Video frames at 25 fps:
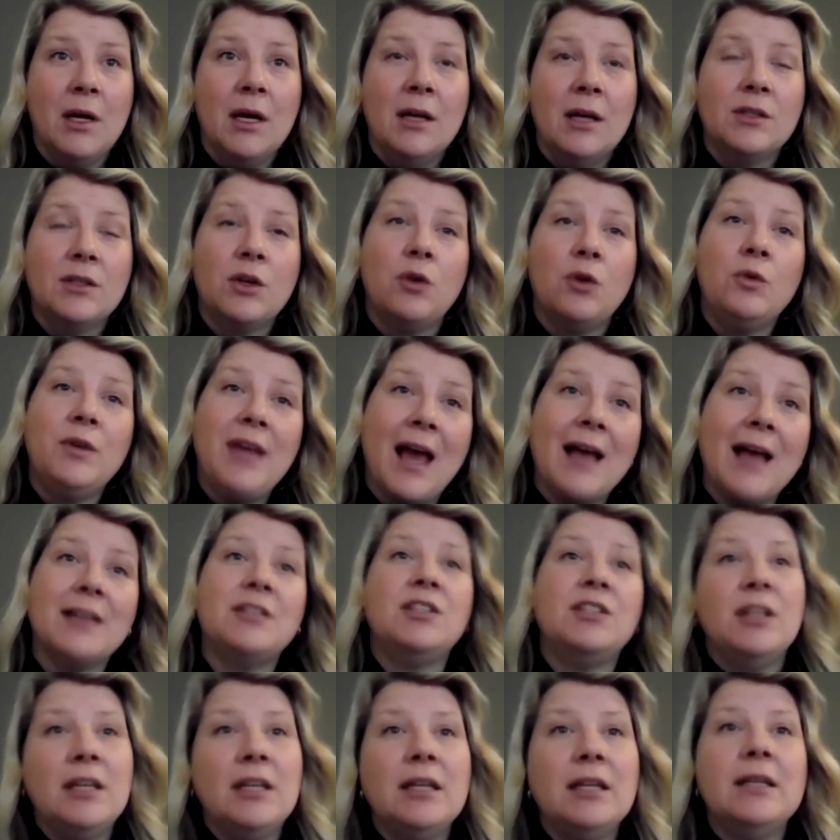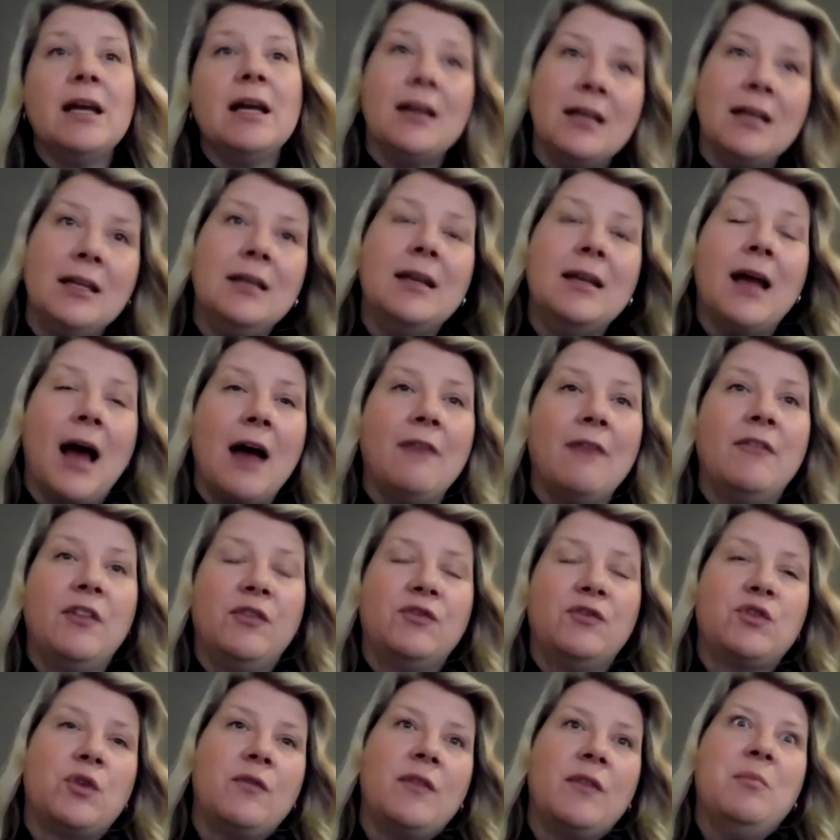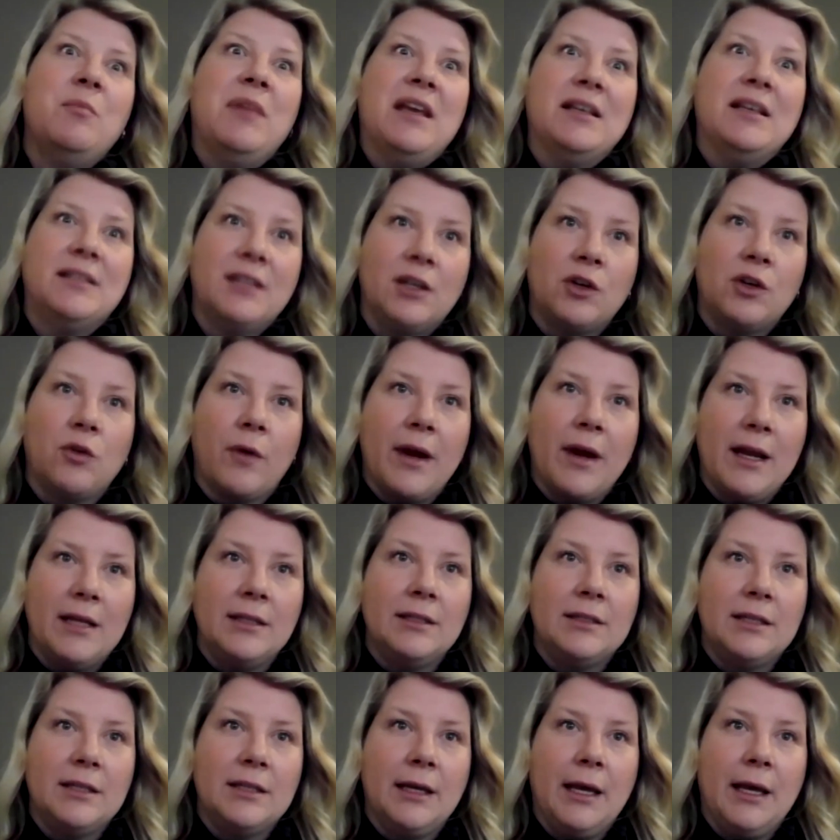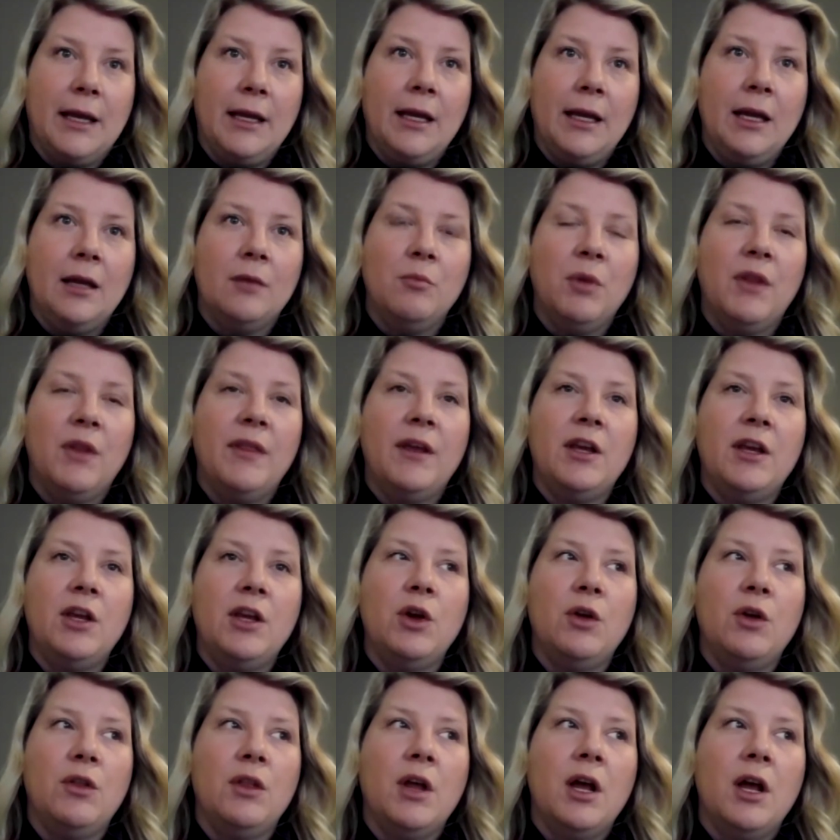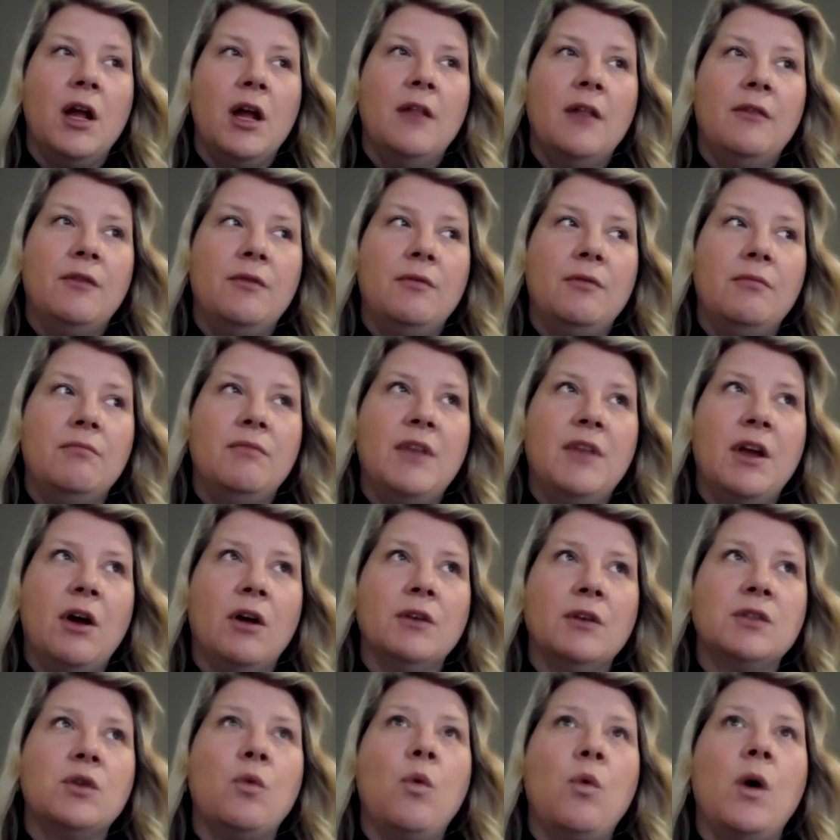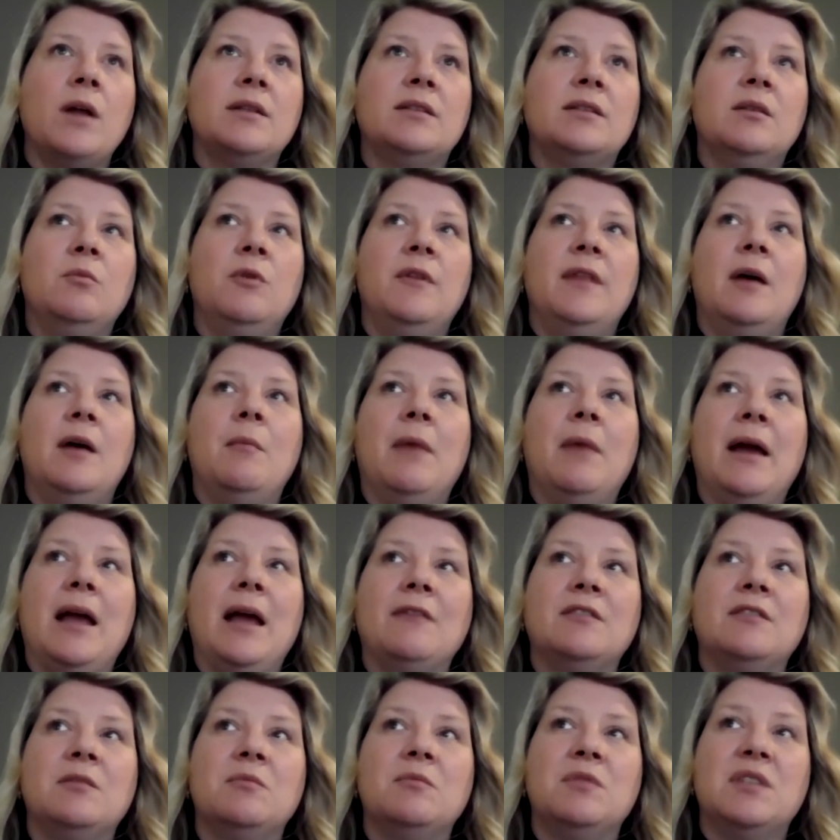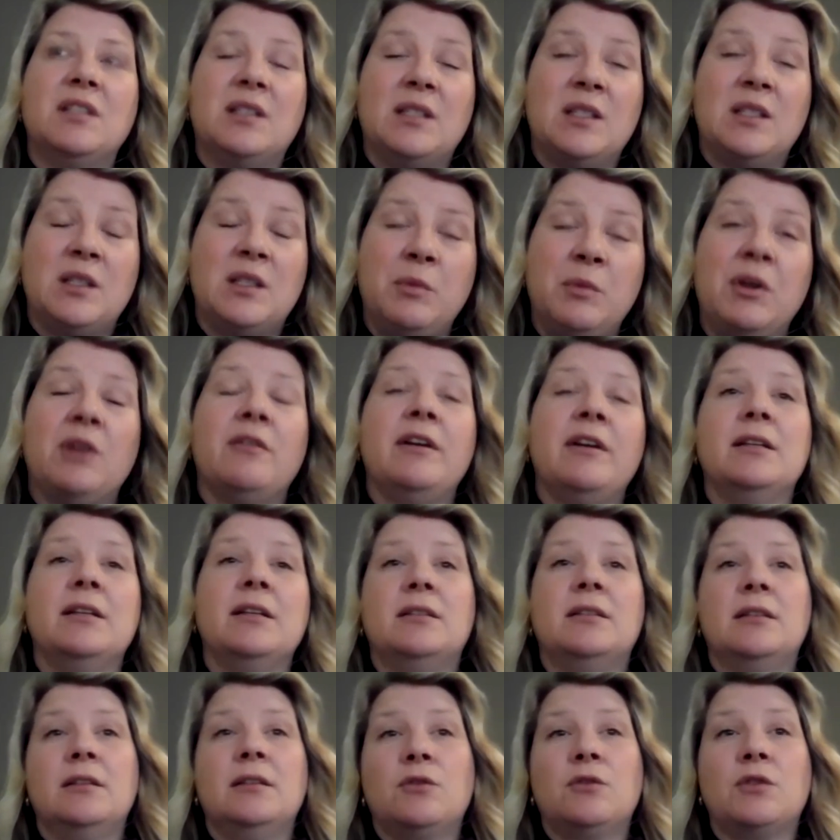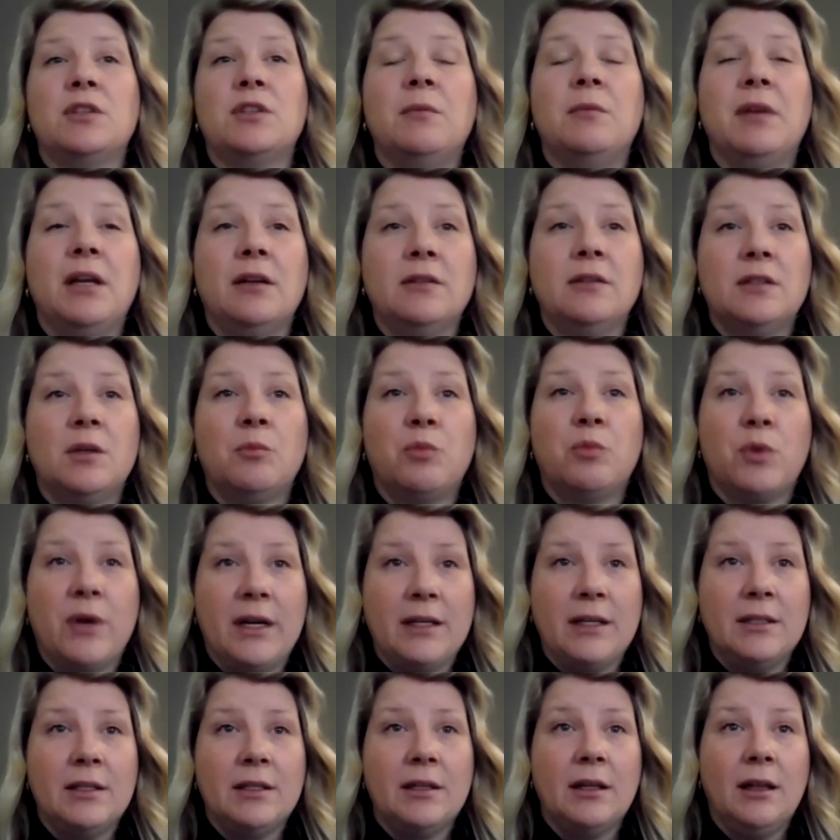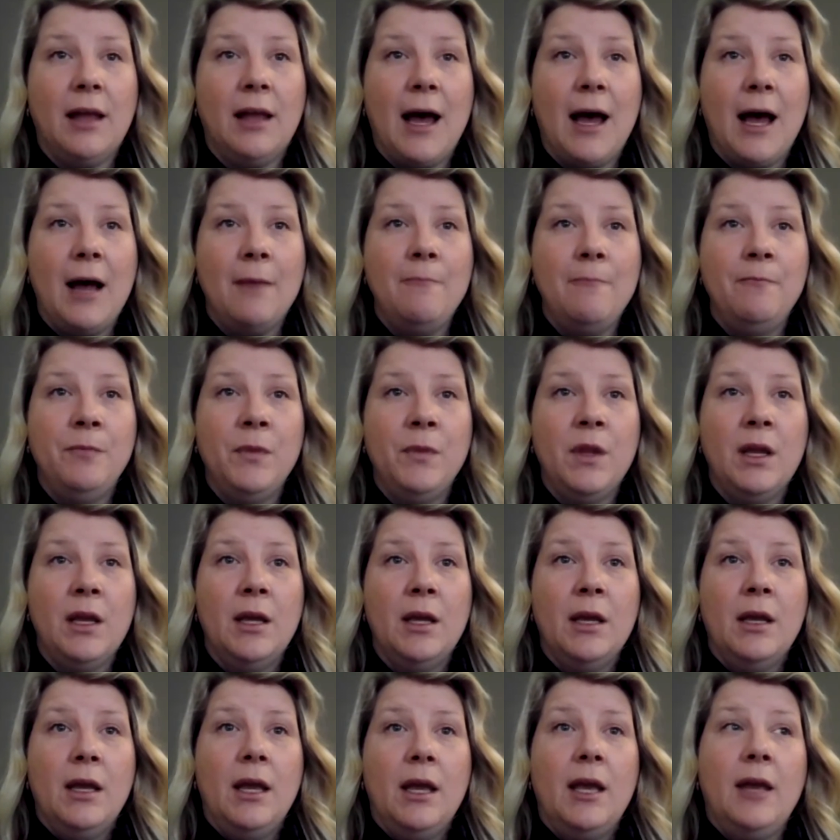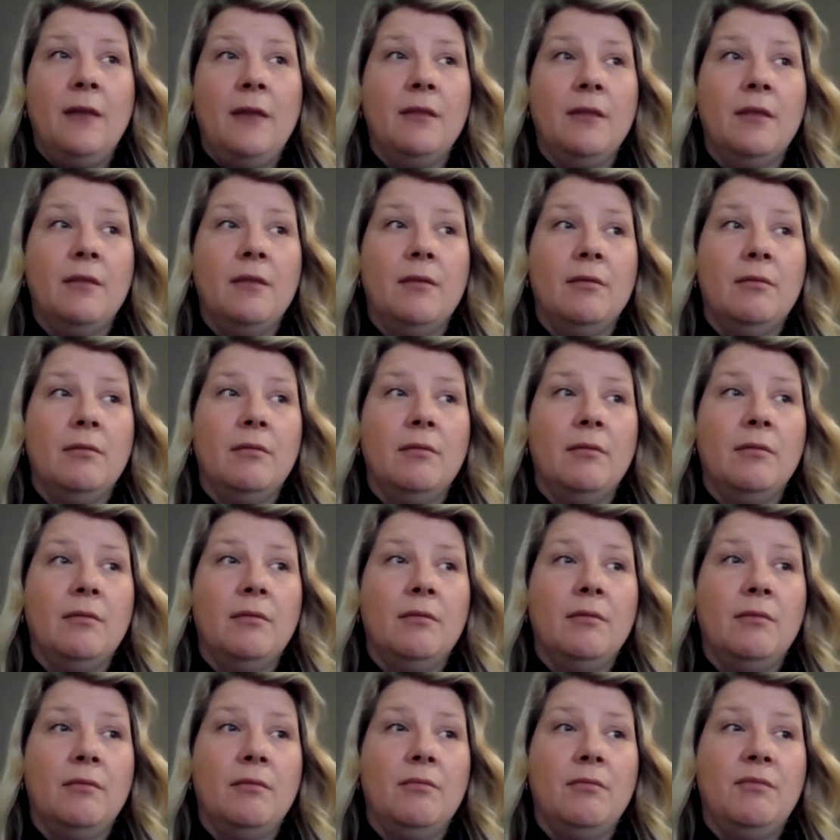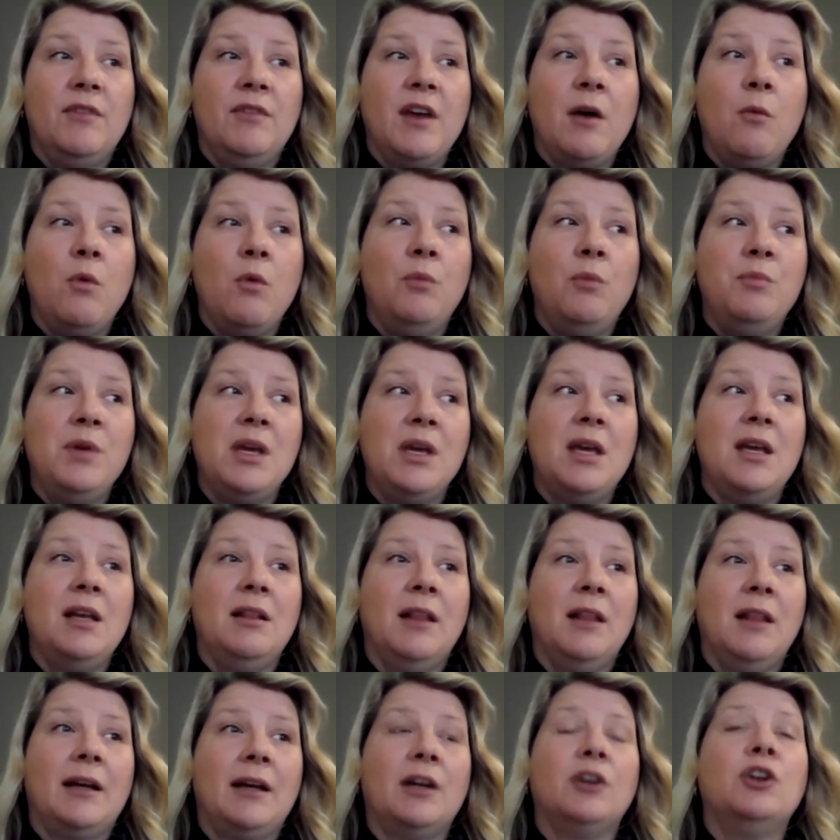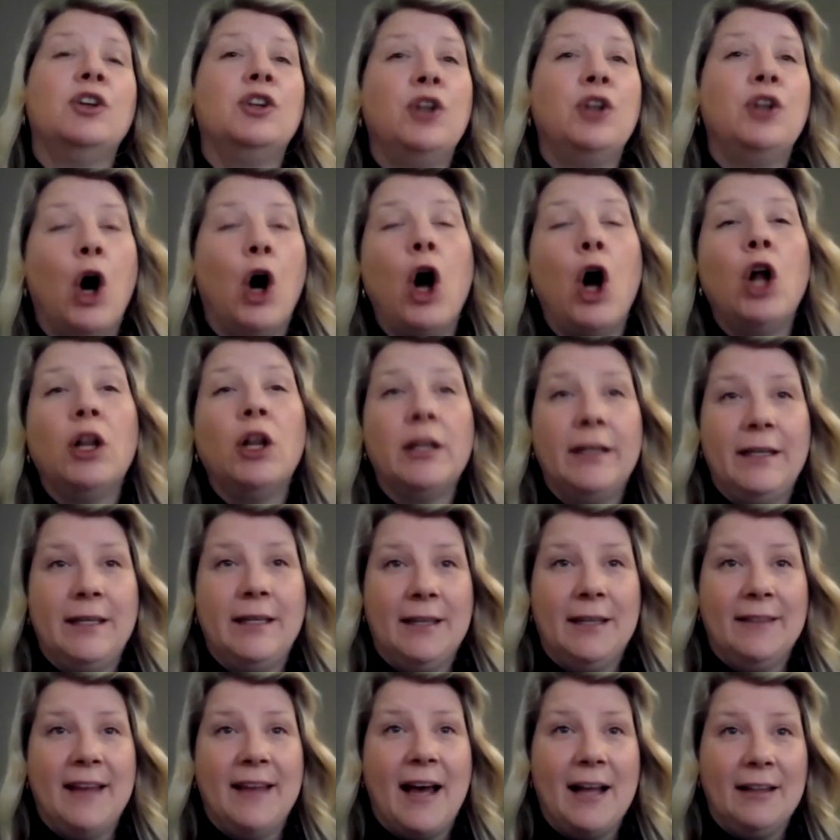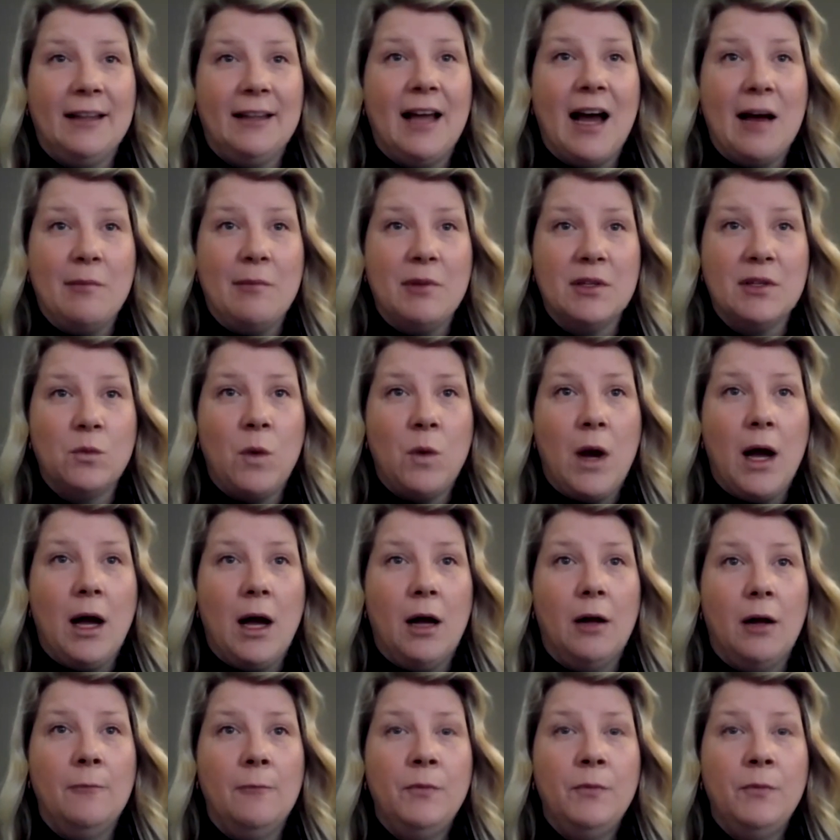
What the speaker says: So yes, you need to have sort of the basic grades to get in, but they also want someone that might have some experiences or something else to bring to the lab, and that will be like a good colleague in that lab as well.